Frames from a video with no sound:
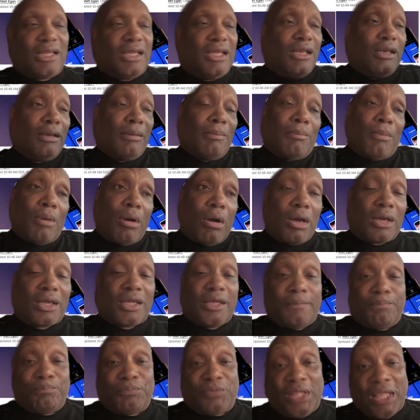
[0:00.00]
in the
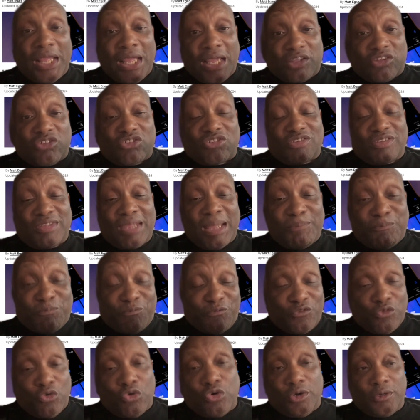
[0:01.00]
market, except
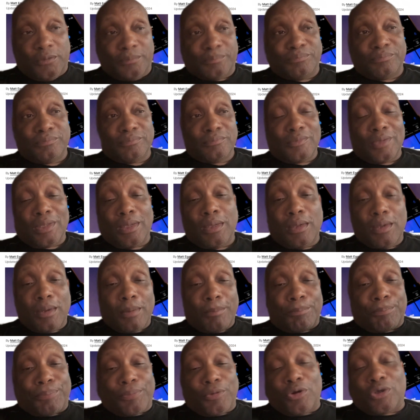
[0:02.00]
for
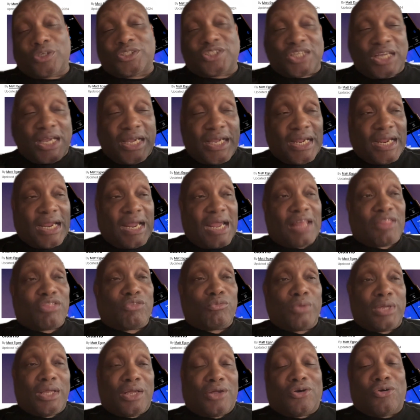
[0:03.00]
Berkshire
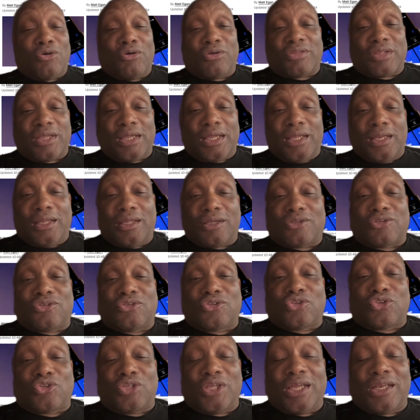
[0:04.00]
Hathaway, because it
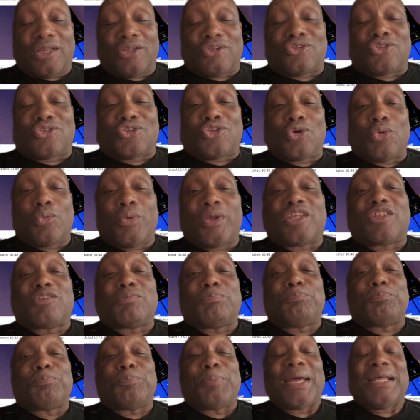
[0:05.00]
is too
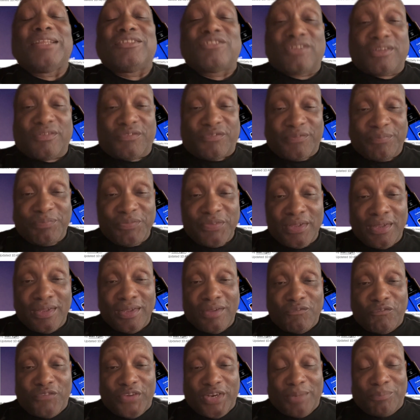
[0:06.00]
expensive
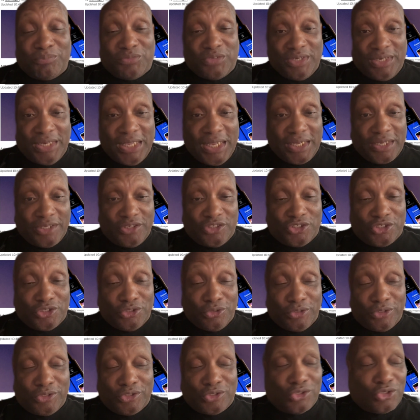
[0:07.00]
for them to naked
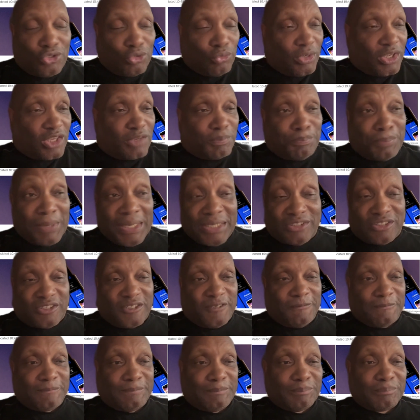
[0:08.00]
short. Too
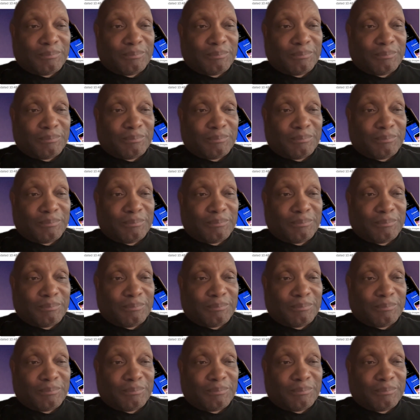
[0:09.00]
expensive.